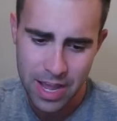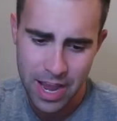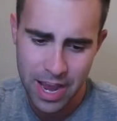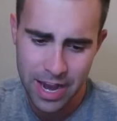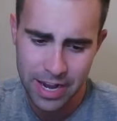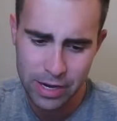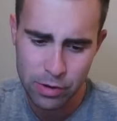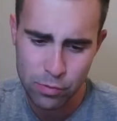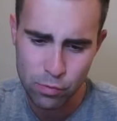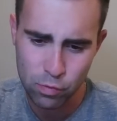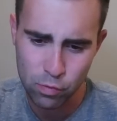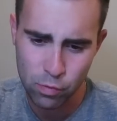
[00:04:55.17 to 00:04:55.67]

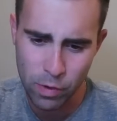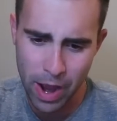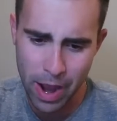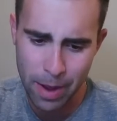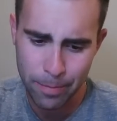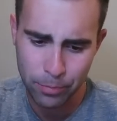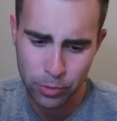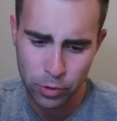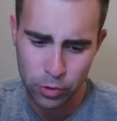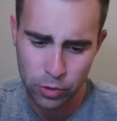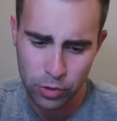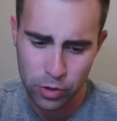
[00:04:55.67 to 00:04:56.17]
any
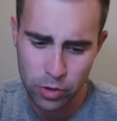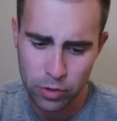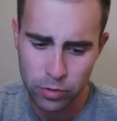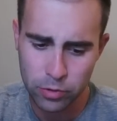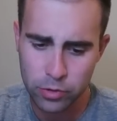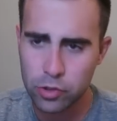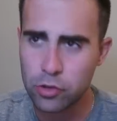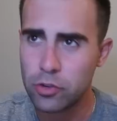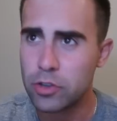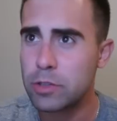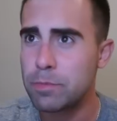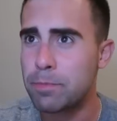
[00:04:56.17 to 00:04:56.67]
Raptor
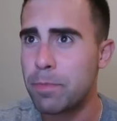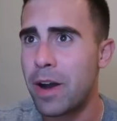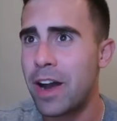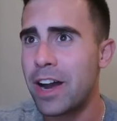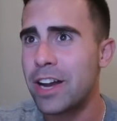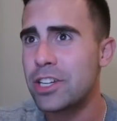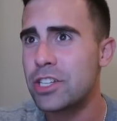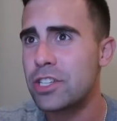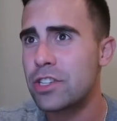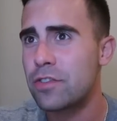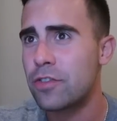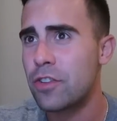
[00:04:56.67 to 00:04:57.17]
goats, Chris
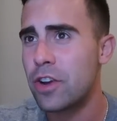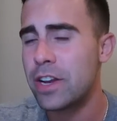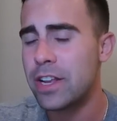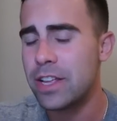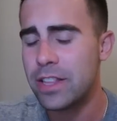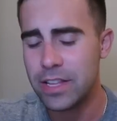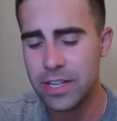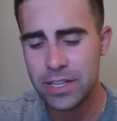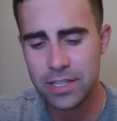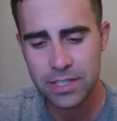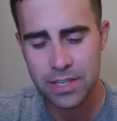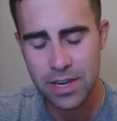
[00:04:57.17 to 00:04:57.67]
Bosh for any
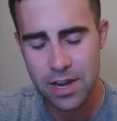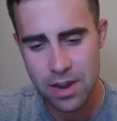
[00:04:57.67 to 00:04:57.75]
of these?